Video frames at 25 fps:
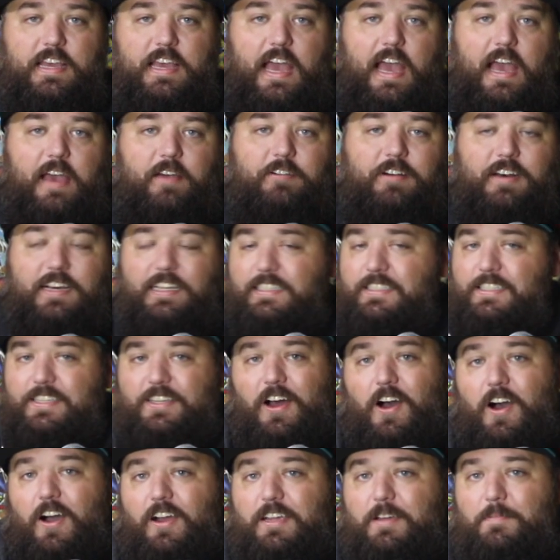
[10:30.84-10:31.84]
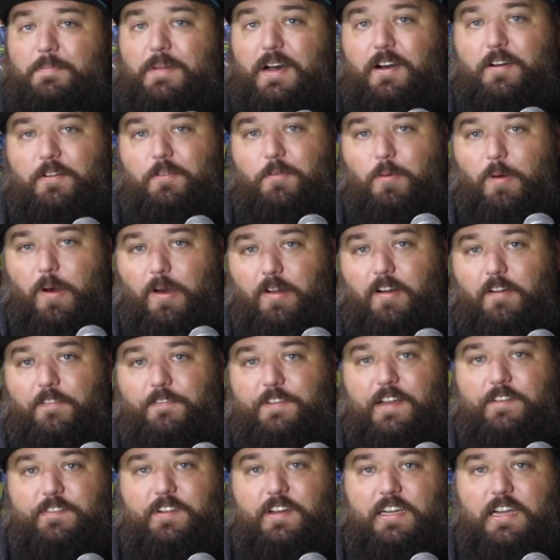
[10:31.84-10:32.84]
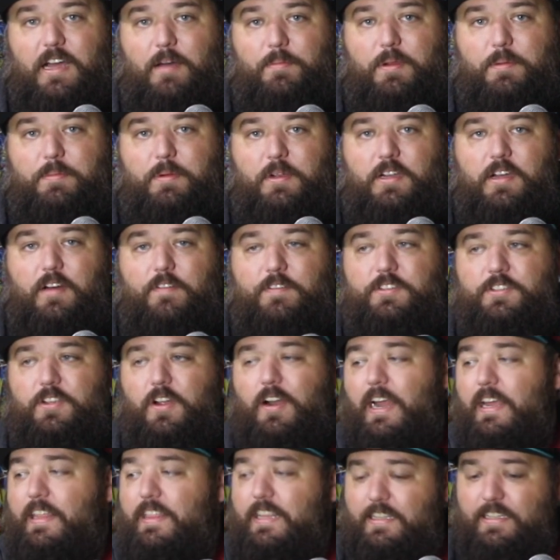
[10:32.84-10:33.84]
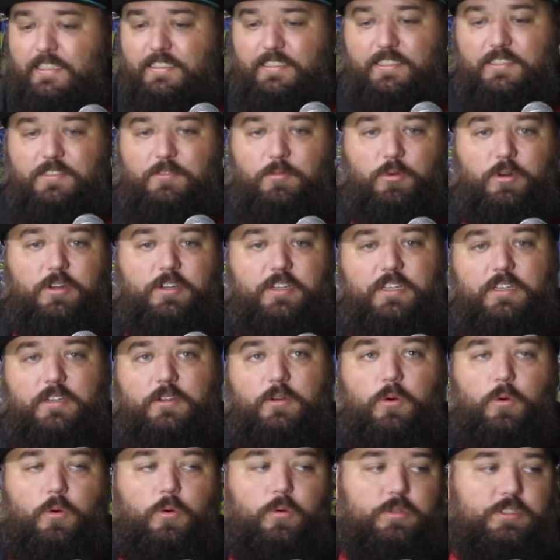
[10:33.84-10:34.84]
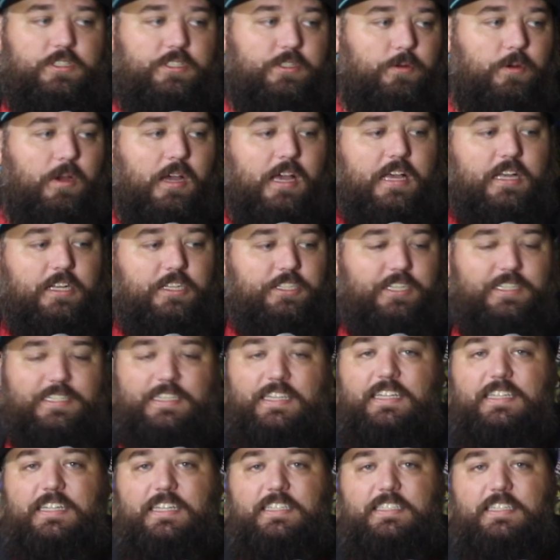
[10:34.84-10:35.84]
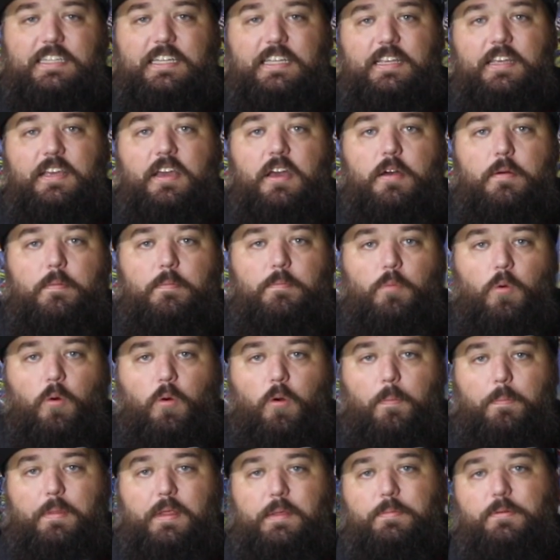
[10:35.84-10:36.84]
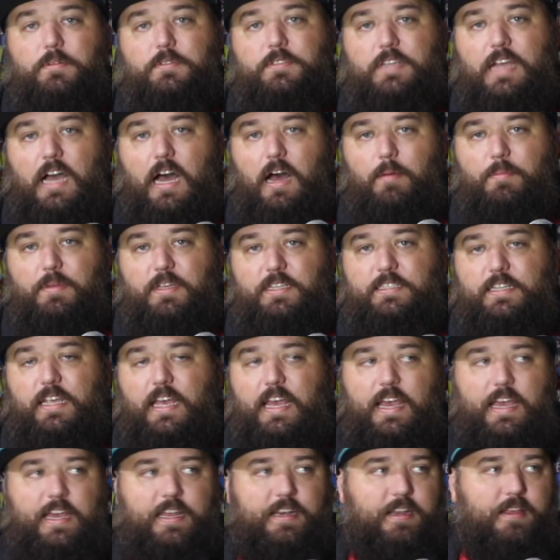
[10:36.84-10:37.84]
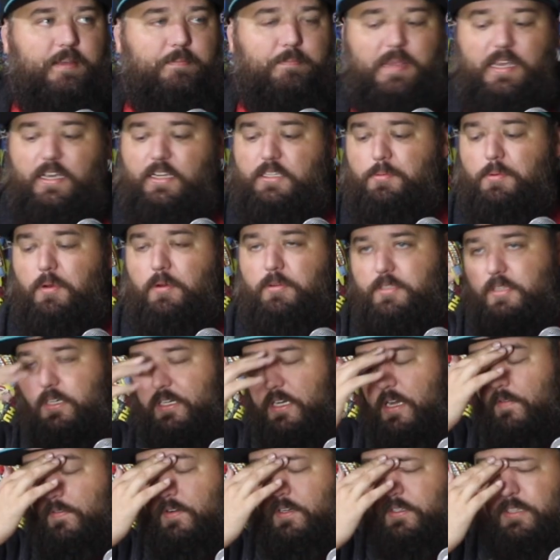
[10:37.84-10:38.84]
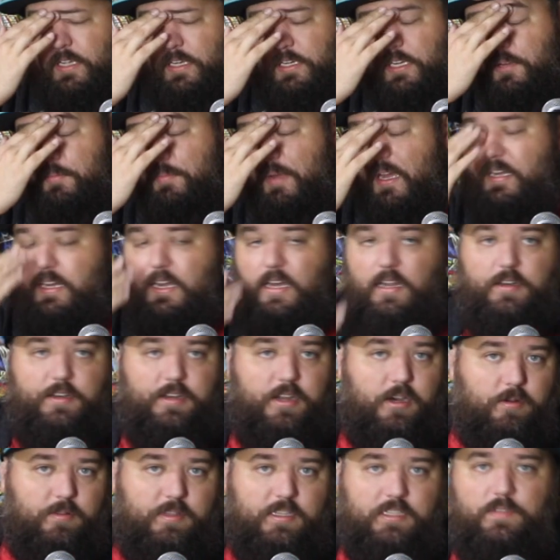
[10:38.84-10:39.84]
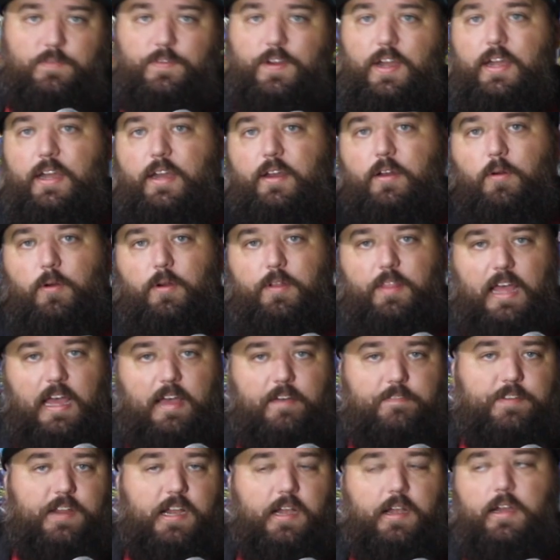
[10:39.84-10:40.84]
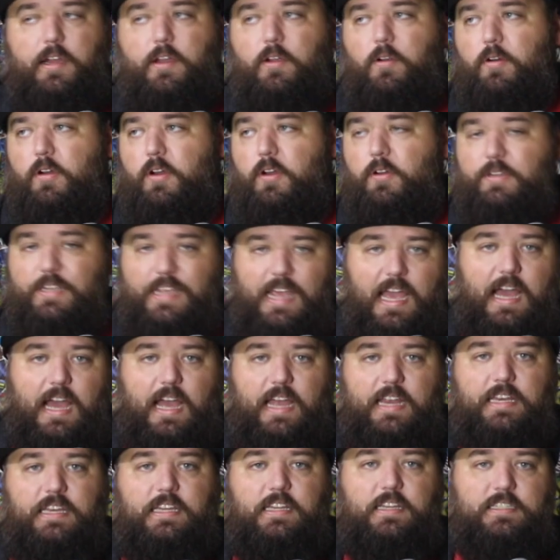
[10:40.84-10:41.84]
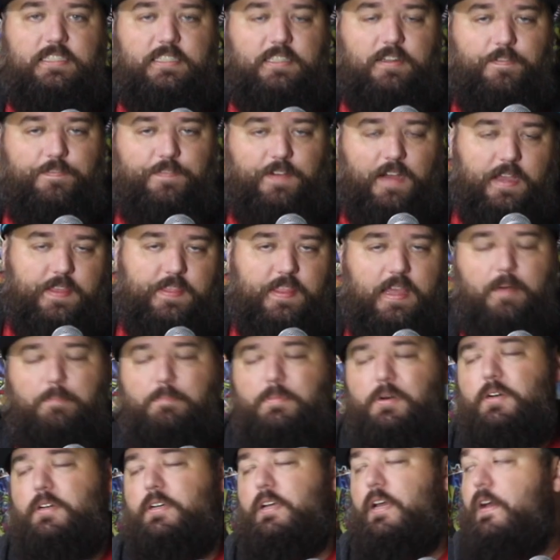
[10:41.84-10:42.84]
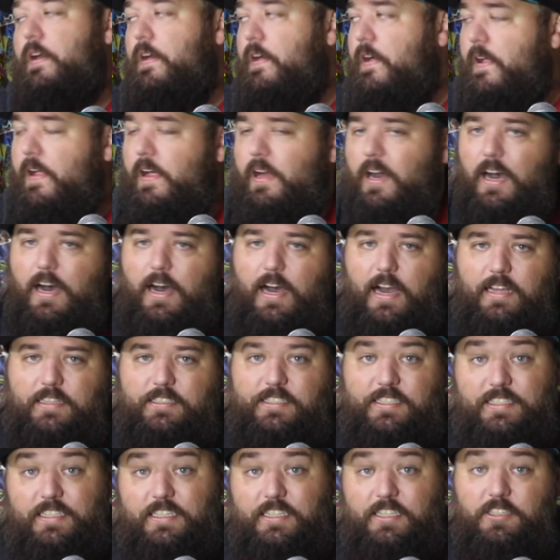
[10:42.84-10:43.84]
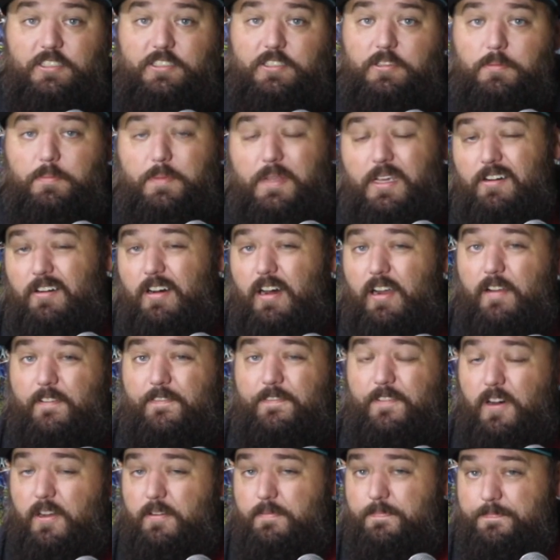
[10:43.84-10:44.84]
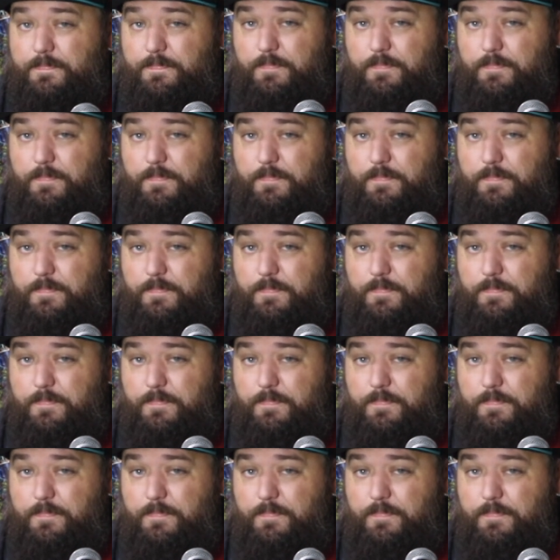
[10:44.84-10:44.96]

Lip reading: and let's talk about what our favorite comic book covers are. I think this is really cool to just get to see more people's comics and be exposed to covers like you might not know this variant or that variant or go, yeah, I need to still find that book. I just think this would be a lot of fun.